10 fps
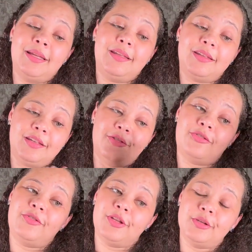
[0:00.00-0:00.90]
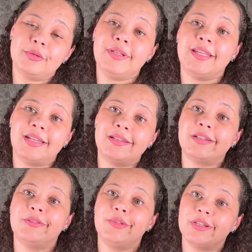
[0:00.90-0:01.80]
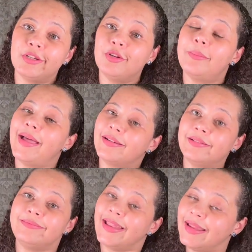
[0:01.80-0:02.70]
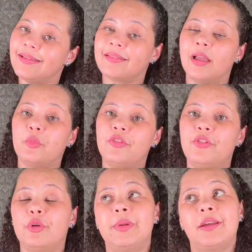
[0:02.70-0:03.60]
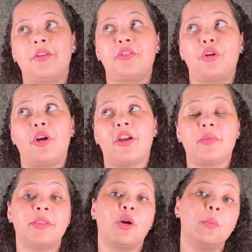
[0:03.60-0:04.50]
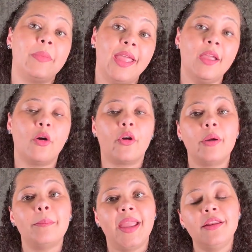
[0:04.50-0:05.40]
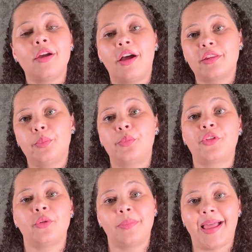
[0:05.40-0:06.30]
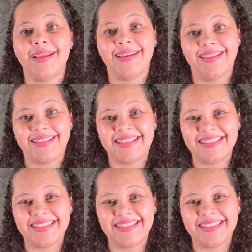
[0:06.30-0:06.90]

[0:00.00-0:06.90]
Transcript: if you need it, you know, you better take some with you, because your hospital may or may not supply this.